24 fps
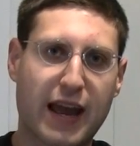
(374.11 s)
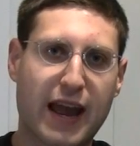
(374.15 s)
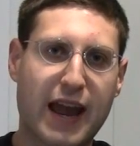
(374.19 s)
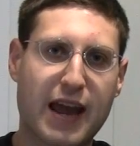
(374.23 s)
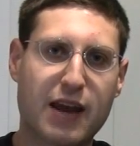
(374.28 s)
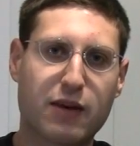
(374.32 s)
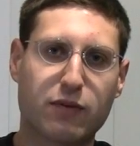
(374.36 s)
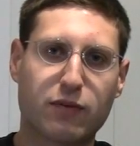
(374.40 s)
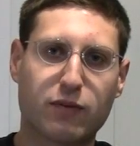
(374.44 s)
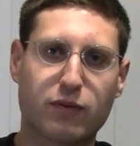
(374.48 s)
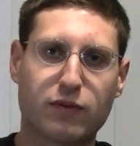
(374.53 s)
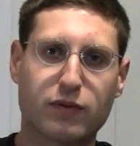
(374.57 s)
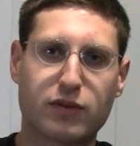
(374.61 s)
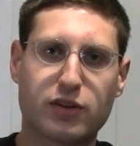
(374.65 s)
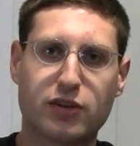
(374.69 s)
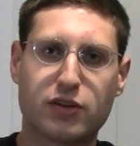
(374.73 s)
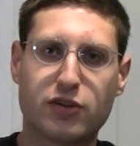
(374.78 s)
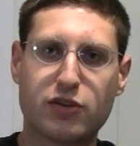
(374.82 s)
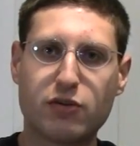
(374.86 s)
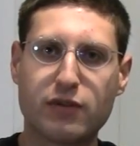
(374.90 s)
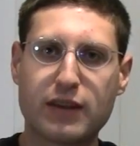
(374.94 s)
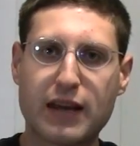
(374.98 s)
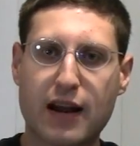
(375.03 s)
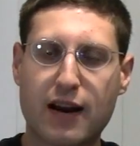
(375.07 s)
And to
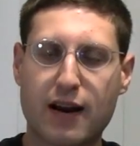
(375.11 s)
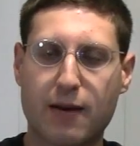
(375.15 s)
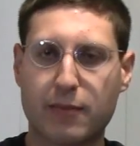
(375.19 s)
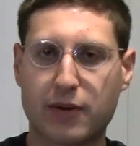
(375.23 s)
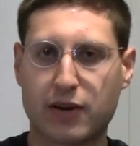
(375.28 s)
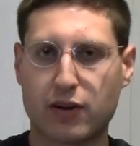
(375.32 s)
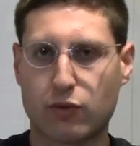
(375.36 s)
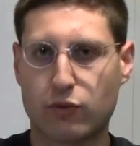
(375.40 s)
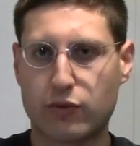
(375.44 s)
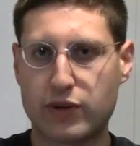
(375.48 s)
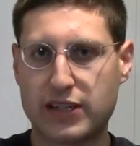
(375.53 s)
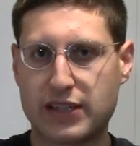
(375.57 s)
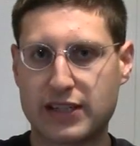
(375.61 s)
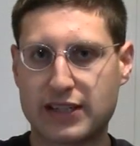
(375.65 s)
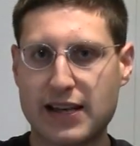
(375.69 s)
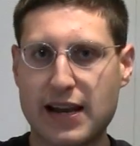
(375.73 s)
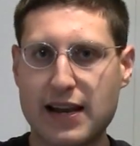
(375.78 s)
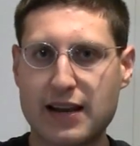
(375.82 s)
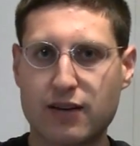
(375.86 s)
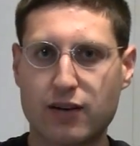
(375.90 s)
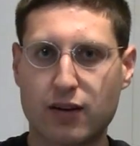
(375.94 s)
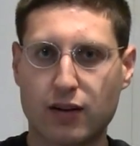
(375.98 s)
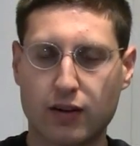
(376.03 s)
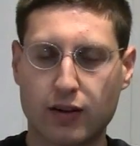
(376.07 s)
do that, I'm going to
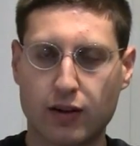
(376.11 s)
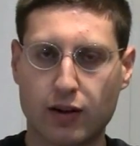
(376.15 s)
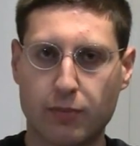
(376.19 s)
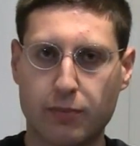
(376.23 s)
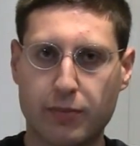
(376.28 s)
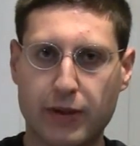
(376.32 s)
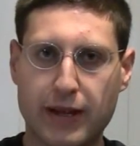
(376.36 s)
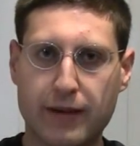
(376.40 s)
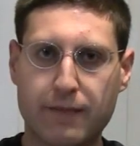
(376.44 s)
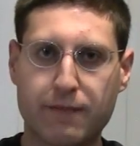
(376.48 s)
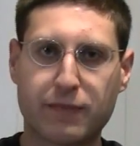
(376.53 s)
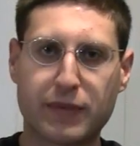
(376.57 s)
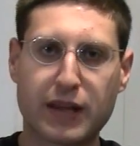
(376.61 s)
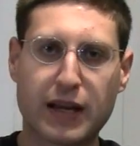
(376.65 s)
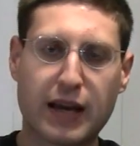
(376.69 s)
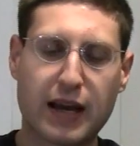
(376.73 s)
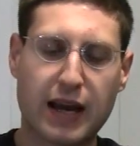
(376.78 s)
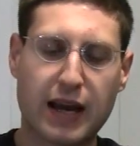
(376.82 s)
reset a little bit,